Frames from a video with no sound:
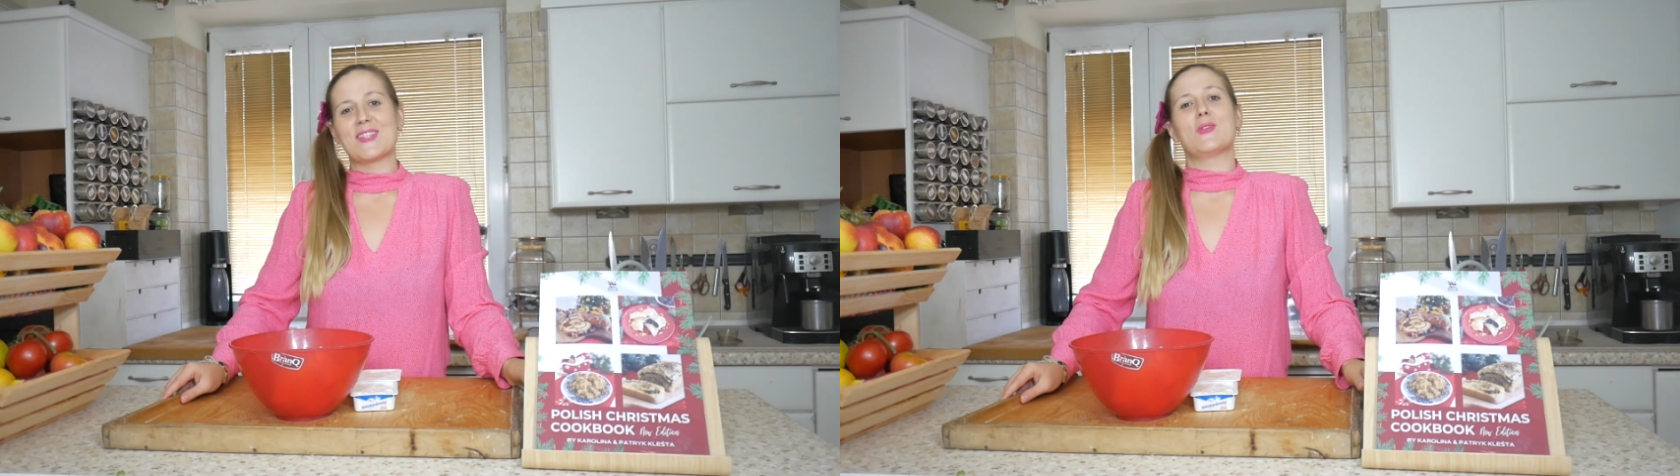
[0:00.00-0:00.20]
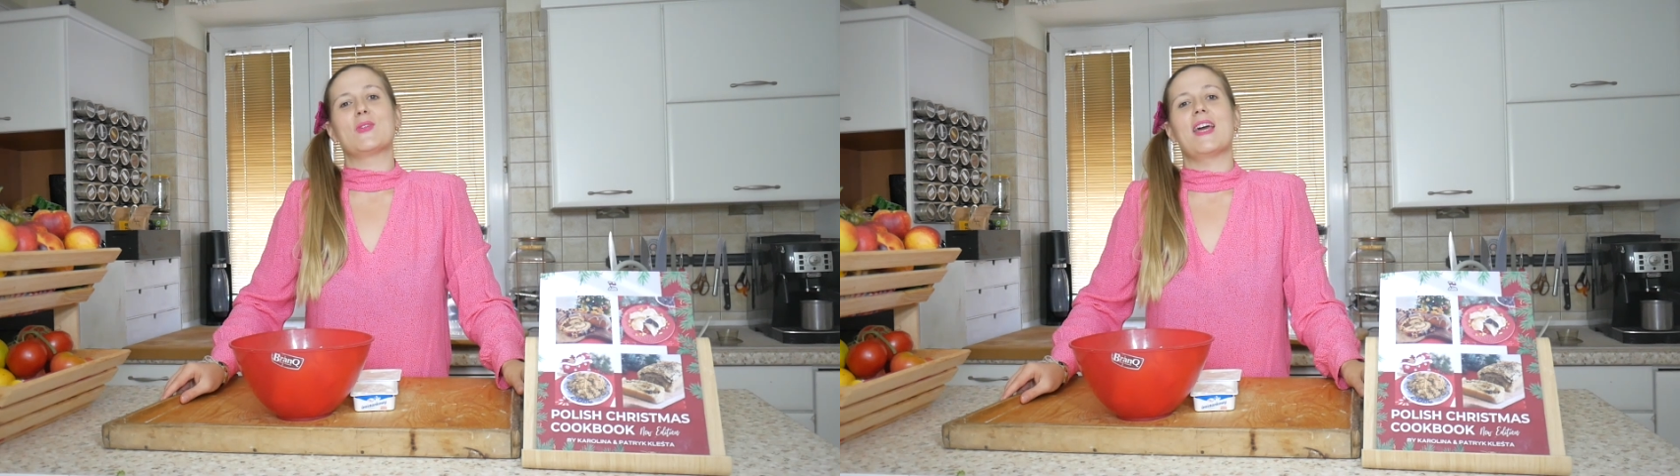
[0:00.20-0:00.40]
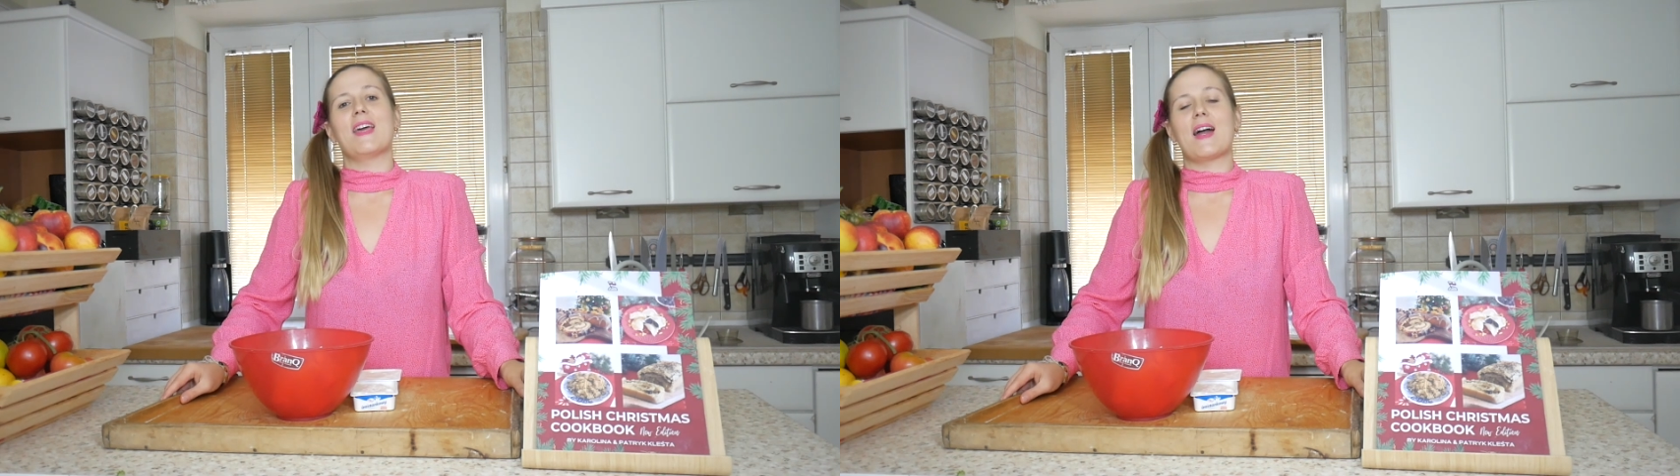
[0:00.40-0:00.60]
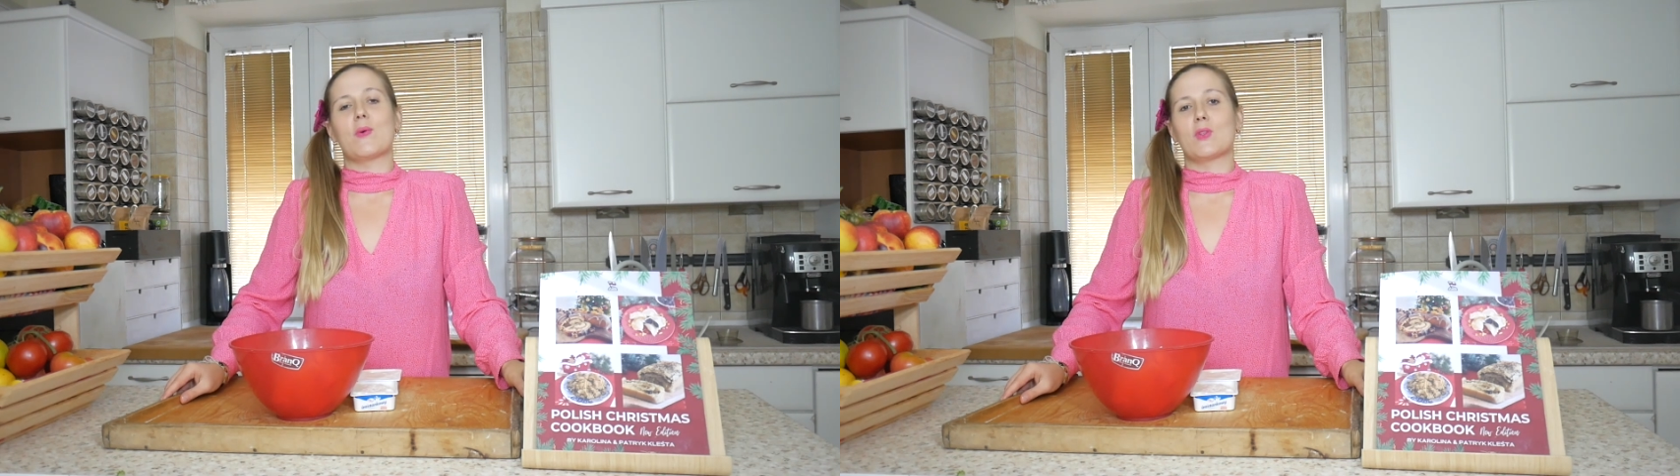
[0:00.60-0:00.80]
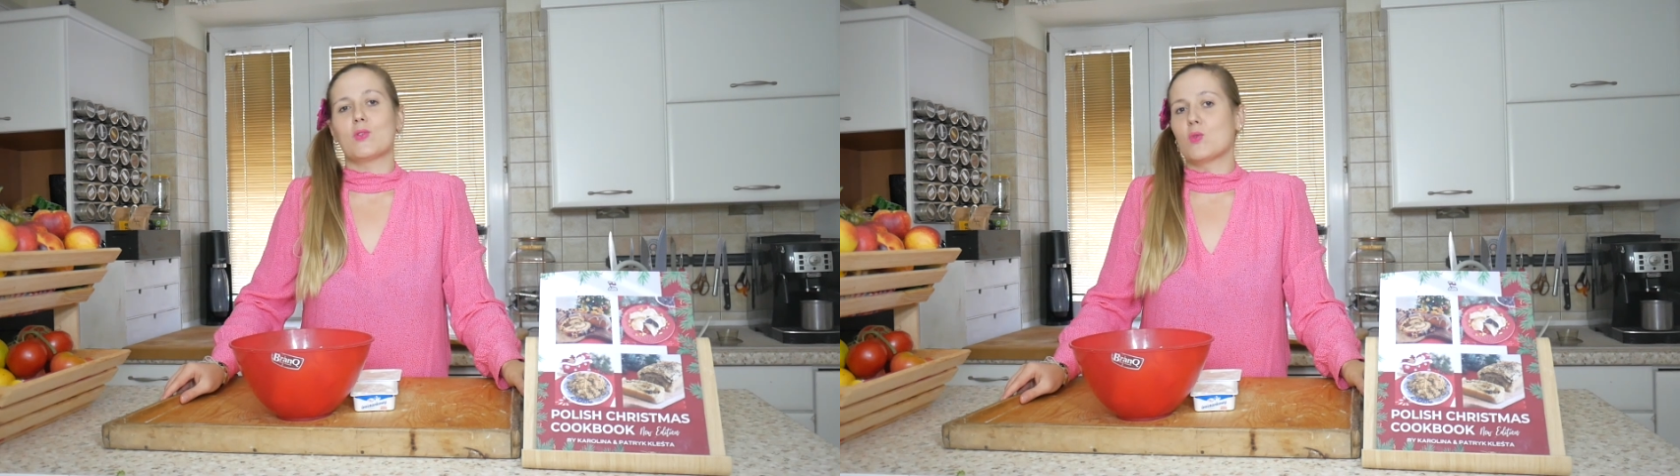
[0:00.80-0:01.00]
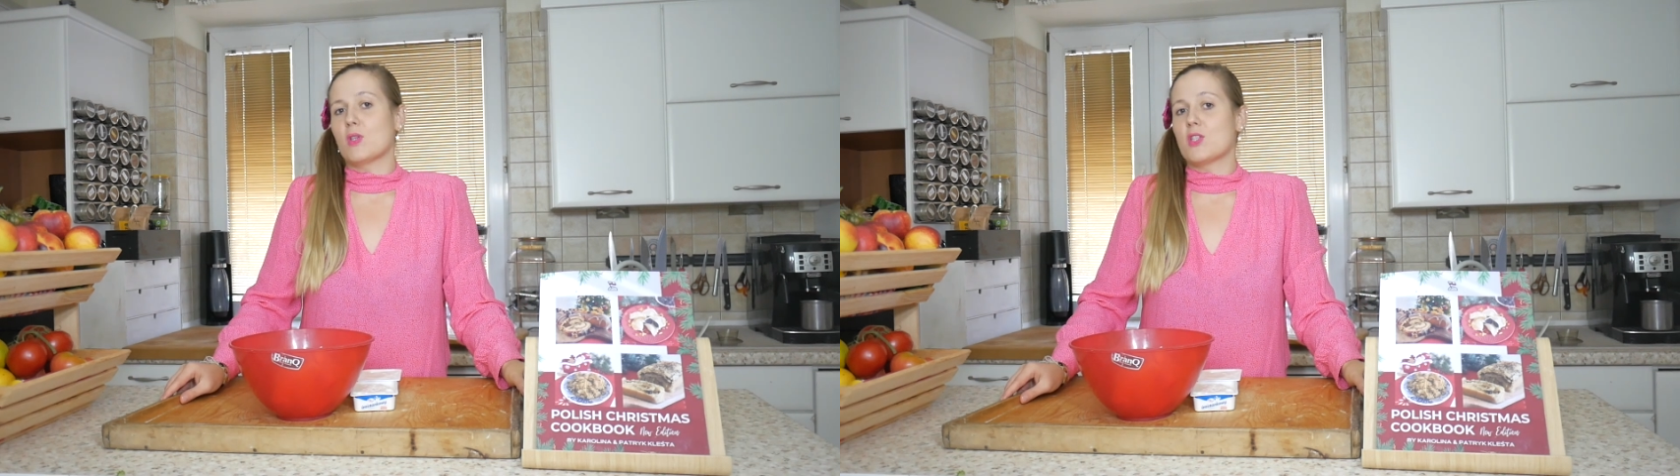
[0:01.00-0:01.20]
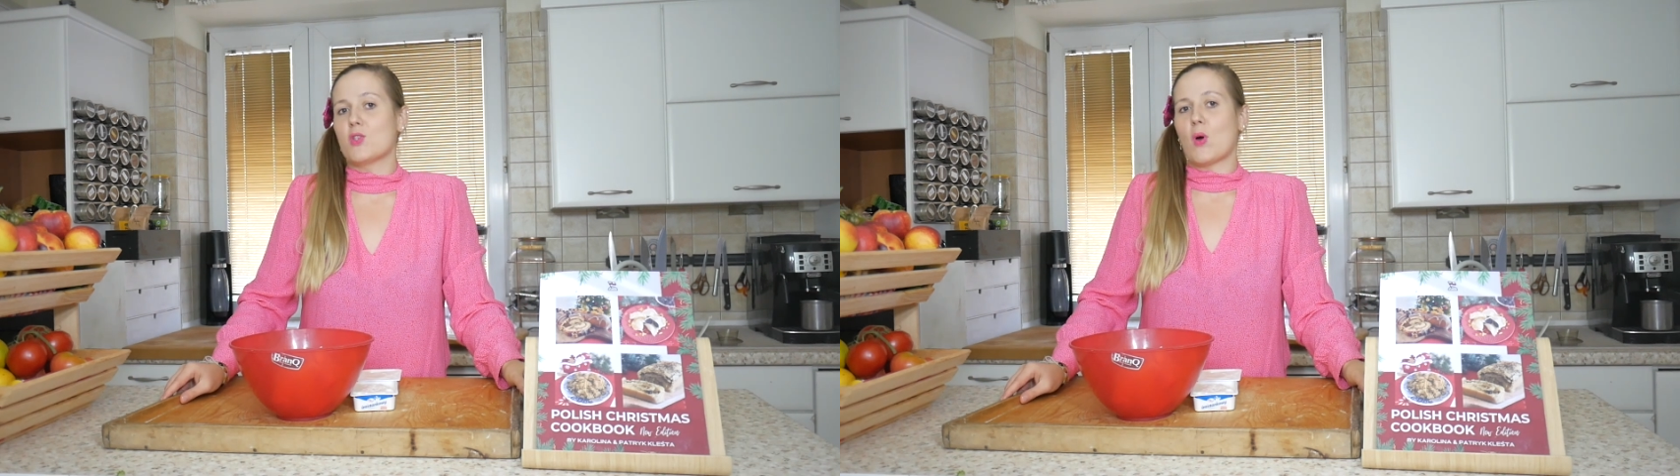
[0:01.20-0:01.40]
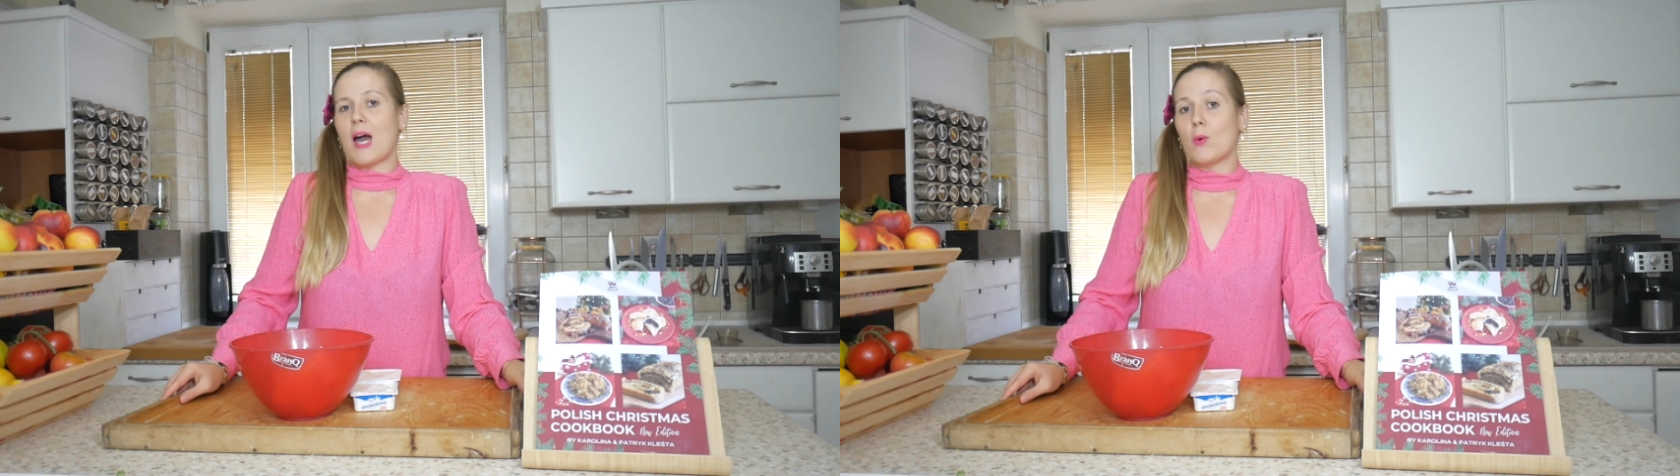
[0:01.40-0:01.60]
Today I want to teach
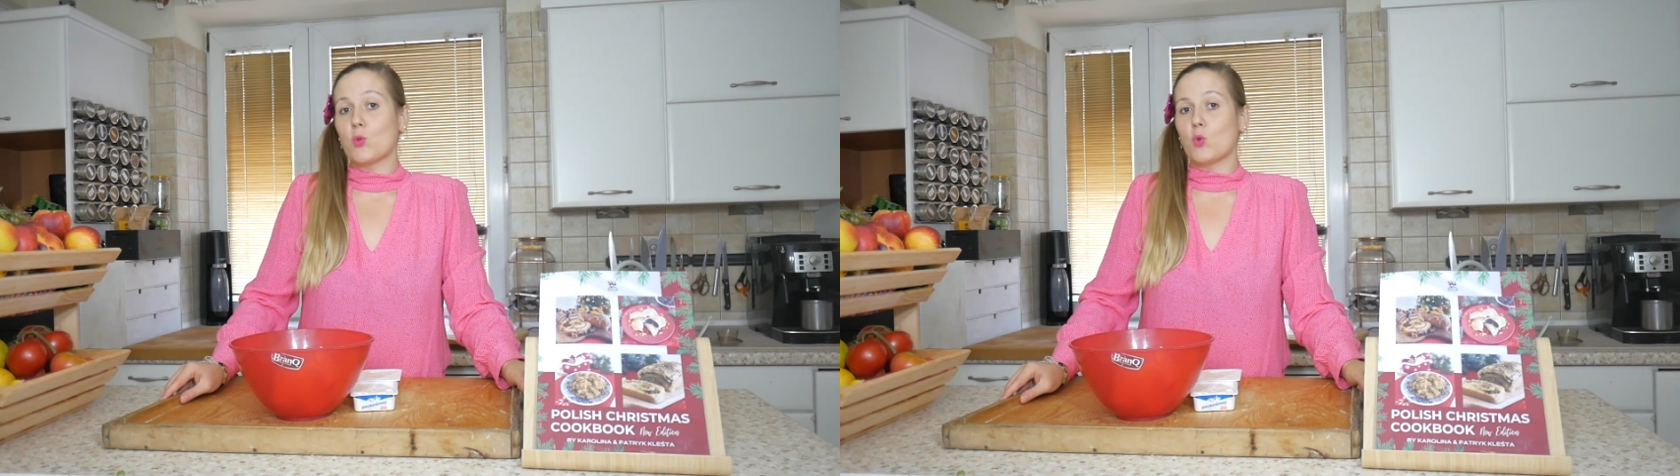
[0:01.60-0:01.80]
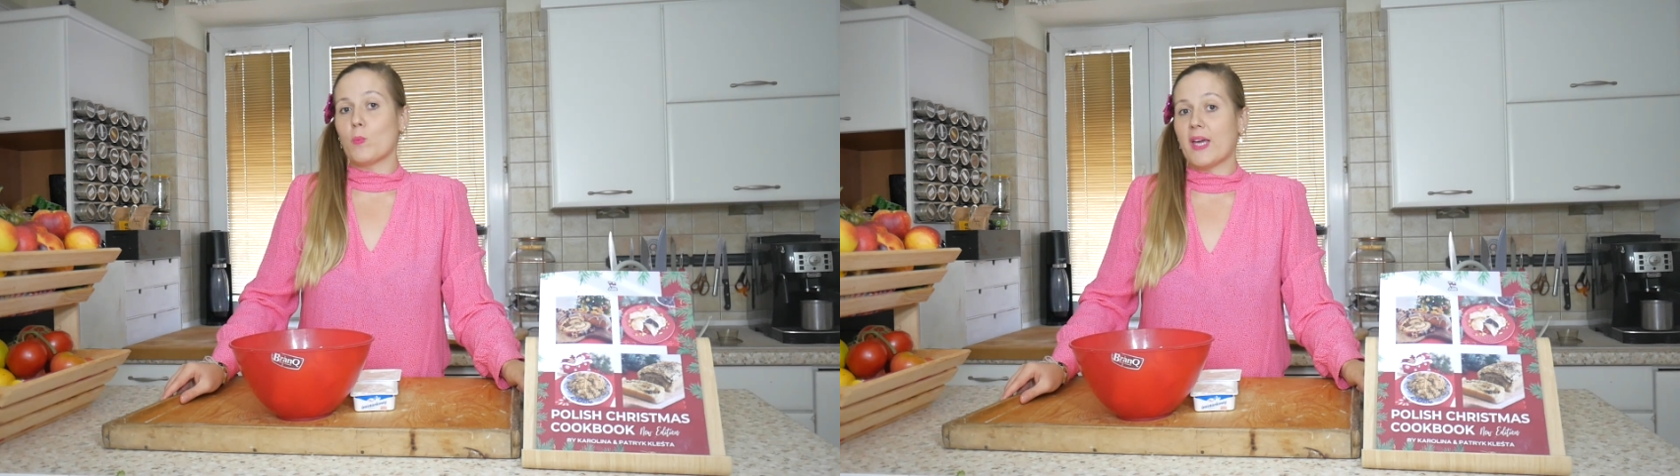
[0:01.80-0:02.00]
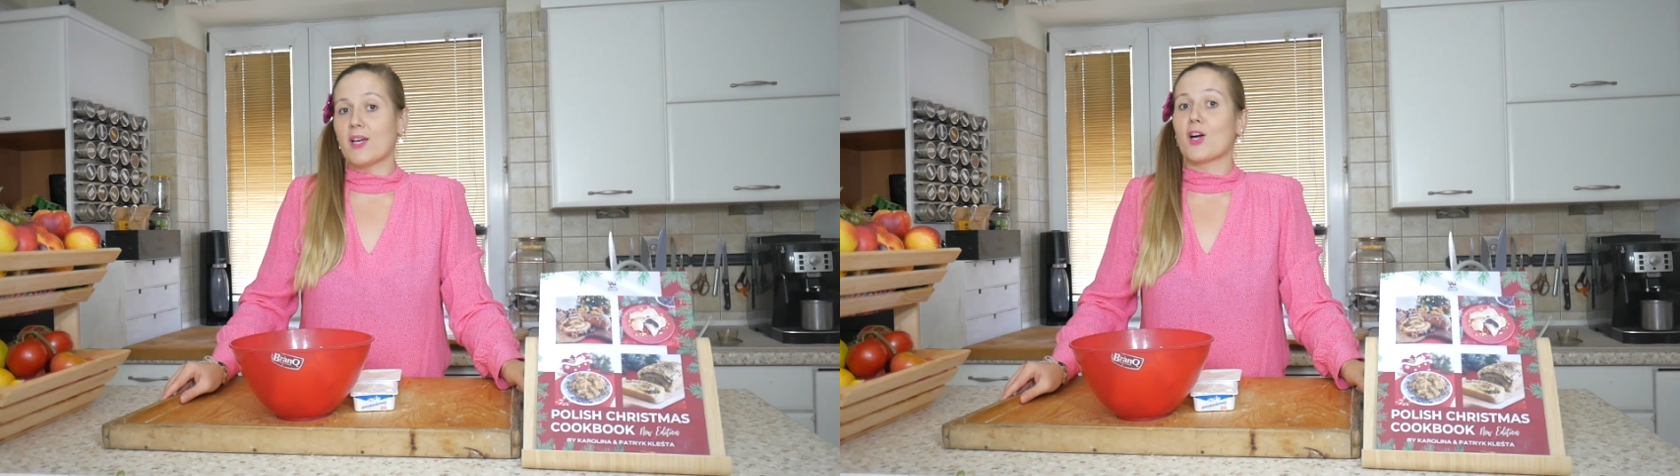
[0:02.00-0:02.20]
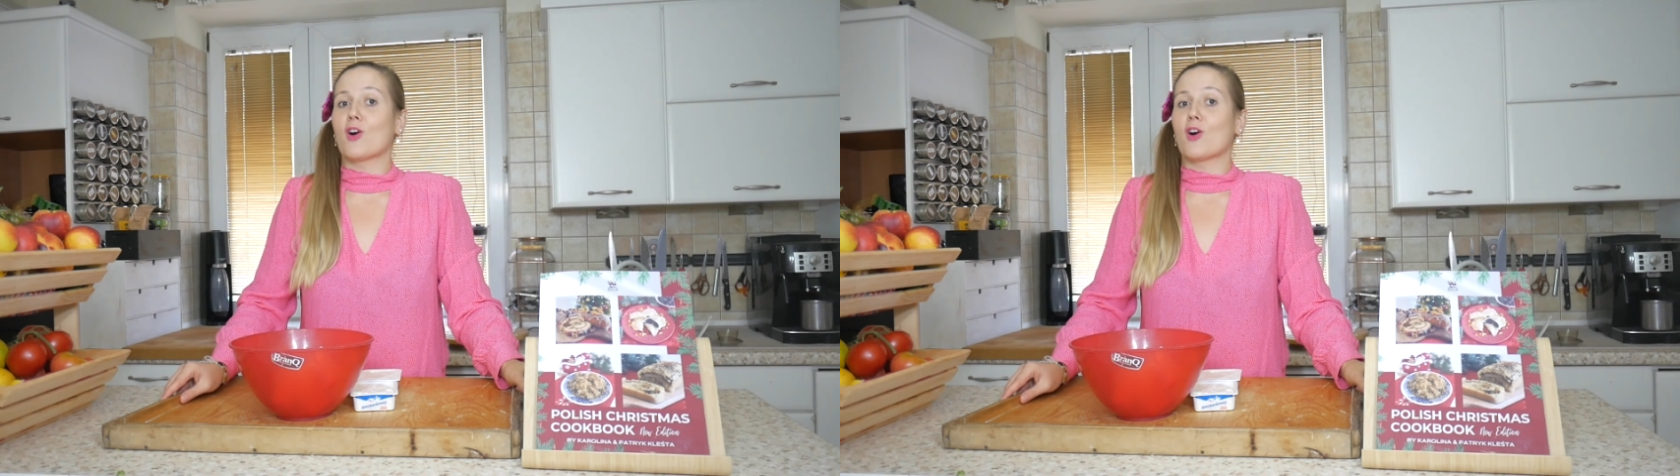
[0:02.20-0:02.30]
you how to make